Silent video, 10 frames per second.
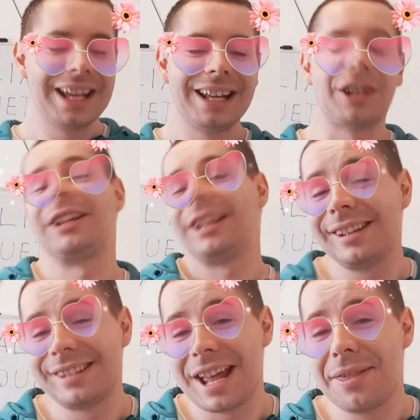Now, I didn't
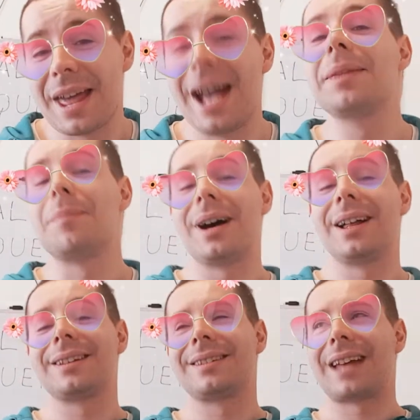say that,
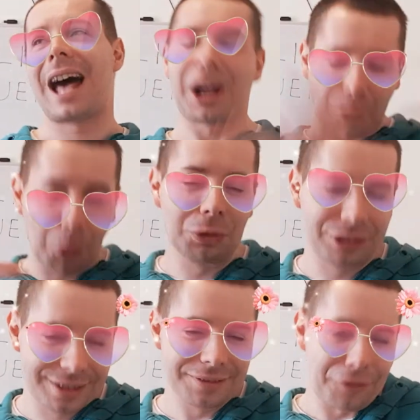but I could
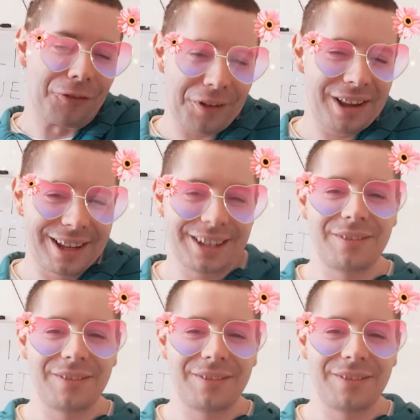feel it,